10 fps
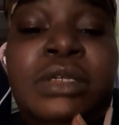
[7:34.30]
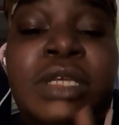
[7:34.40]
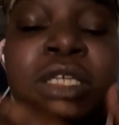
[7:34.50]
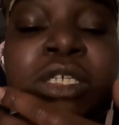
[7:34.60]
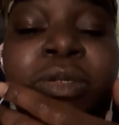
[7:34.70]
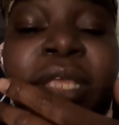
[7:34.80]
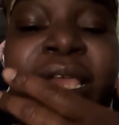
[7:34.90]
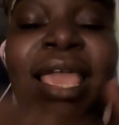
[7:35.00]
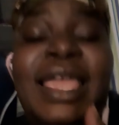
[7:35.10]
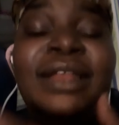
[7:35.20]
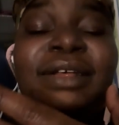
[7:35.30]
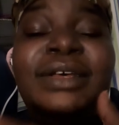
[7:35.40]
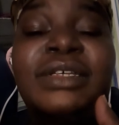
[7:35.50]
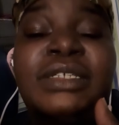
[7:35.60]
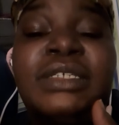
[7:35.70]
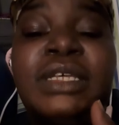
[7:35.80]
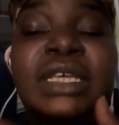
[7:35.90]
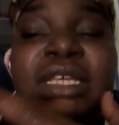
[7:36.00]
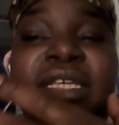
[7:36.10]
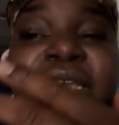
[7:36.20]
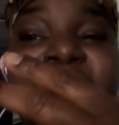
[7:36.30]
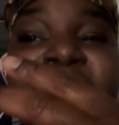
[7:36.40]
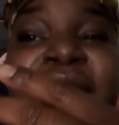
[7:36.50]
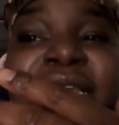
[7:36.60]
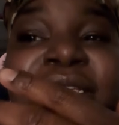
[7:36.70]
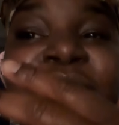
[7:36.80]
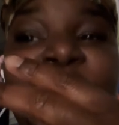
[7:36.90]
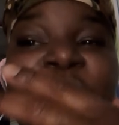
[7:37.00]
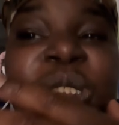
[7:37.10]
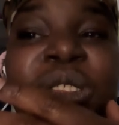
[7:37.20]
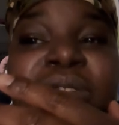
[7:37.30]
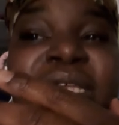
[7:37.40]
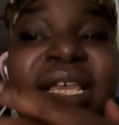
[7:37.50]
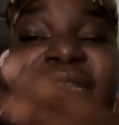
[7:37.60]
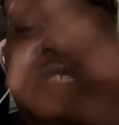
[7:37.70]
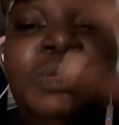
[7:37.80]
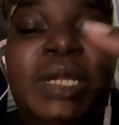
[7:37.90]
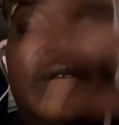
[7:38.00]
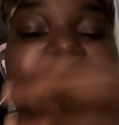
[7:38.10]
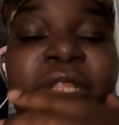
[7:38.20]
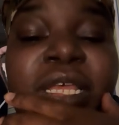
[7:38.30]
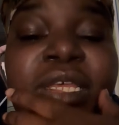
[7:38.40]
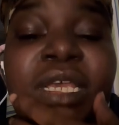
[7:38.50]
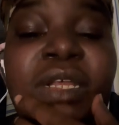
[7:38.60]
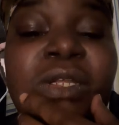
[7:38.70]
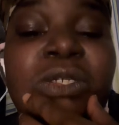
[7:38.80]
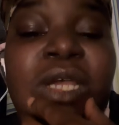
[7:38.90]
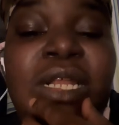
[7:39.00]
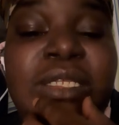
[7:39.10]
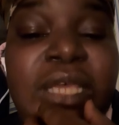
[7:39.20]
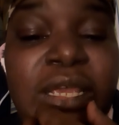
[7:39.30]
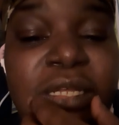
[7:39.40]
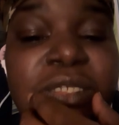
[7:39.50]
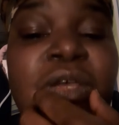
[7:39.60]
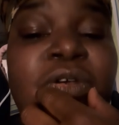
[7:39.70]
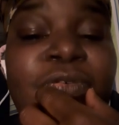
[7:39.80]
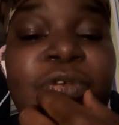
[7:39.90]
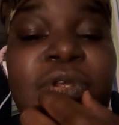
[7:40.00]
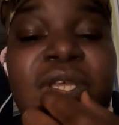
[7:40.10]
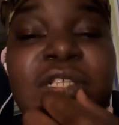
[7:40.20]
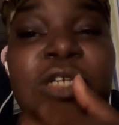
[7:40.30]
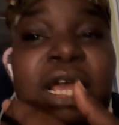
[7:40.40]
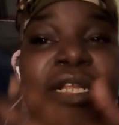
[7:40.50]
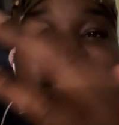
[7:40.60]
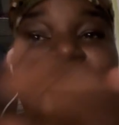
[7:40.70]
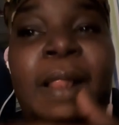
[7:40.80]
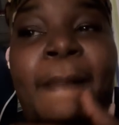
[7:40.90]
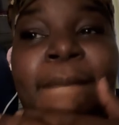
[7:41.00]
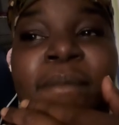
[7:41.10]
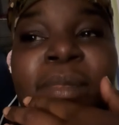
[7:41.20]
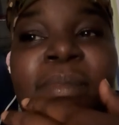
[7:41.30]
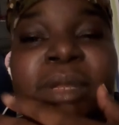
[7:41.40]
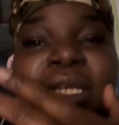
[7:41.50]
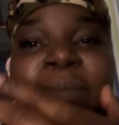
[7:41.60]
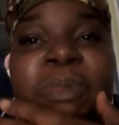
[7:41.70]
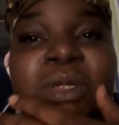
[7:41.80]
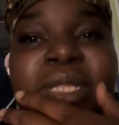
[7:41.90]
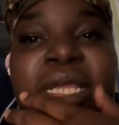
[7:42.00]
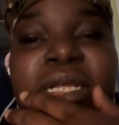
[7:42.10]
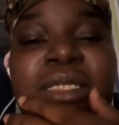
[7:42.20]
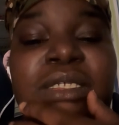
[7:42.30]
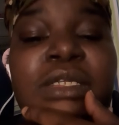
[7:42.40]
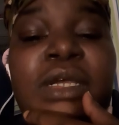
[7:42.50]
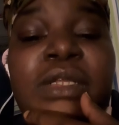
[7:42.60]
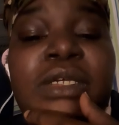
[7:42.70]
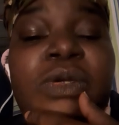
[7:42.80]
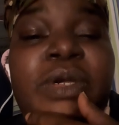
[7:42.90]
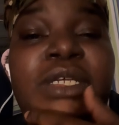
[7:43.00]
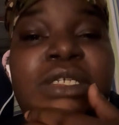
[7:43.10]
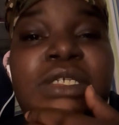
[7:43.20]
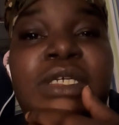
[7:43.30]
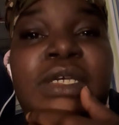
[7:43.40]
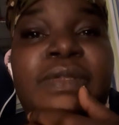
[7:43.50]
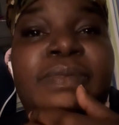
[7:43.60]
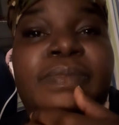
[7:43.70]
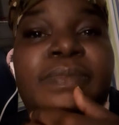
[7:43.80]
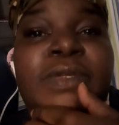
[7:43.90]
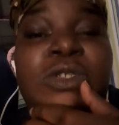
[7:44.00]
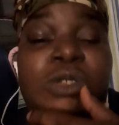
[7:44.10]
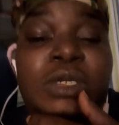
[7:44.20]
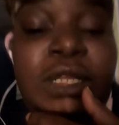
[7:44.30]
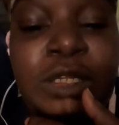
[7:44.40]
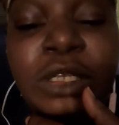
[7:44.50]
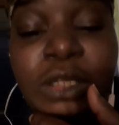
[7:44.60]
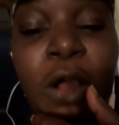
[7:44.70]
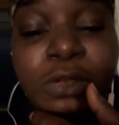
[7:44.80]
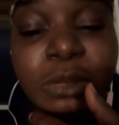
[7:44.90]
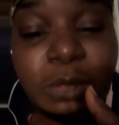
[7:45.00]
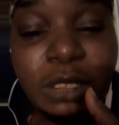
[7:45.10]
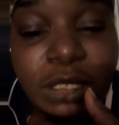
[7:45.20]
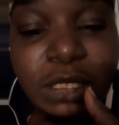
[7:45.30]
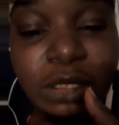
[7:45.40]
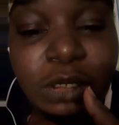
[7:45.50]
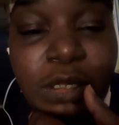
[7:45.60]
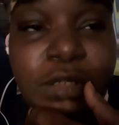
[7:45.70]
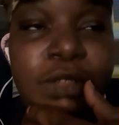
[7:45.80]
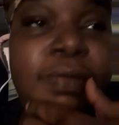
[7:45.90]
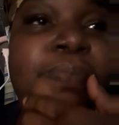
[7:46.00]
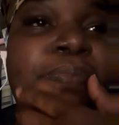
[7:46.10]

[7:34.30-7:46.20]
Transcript: And so they hate us and they they do whatever they can to try to take us over and try to manipulate us and all that crazy shit and, and ultimately kill us.